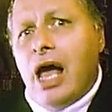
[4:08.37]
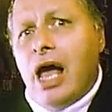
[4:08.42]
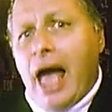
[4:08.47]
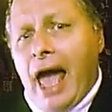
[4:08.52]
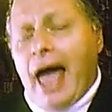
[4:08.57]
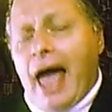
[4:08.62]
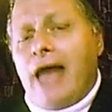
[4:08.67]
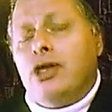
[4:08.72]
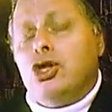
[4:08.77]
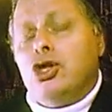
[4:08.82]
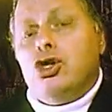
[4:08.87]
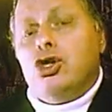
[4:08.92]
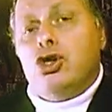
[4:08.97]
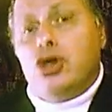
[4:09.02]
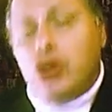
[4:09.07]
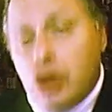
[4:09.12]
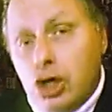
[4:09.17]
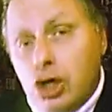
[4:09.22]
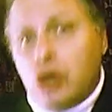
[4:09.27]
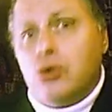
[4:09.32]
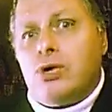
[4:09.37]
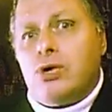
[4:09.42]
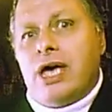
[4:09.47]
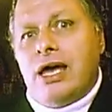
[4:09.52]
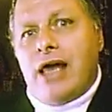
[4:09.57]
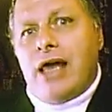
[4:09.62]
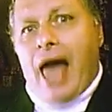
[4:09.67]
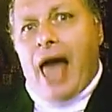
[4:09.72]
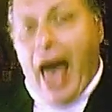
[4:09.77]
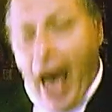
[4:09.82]
and you
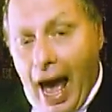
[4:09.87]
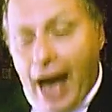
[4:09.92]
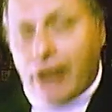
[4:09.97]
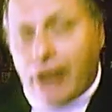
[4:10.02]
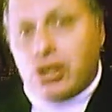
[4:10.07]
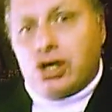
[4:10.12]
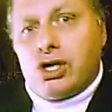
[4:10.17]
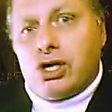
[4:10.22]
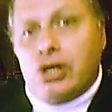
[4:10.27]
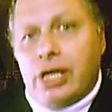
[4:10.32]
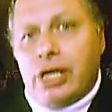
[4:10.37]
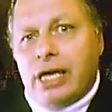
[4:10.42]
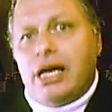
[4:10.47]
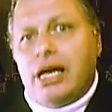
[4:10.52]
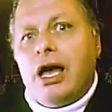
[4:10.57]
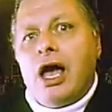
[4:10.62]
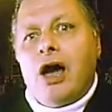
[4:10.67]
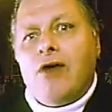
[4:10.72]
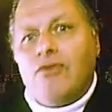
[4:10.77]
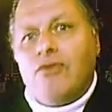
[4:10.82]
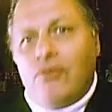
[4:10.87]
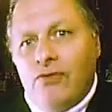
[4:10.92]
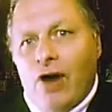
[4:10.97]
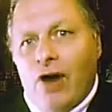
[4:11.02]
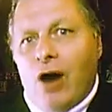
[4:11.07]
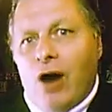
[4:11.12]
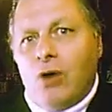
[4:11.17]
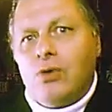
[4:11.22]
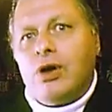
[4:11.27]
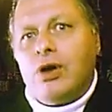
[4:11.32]
can actually
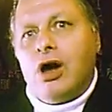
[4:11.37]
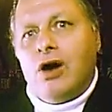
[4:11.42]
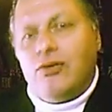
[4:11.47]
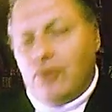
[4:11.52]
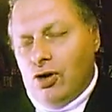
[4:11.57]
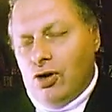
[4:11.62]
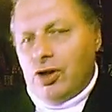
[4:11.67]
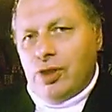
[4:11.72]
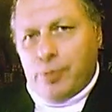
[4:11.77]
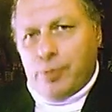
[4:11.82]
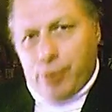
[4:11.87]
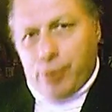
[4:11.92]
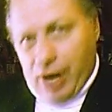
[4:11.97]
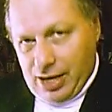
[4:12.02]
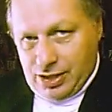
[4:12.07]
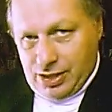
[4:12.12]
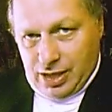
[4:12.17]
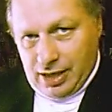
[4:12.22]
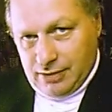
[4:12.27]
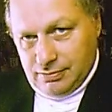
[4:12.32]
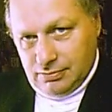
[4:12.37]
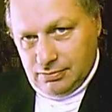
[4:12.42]
vote for the president.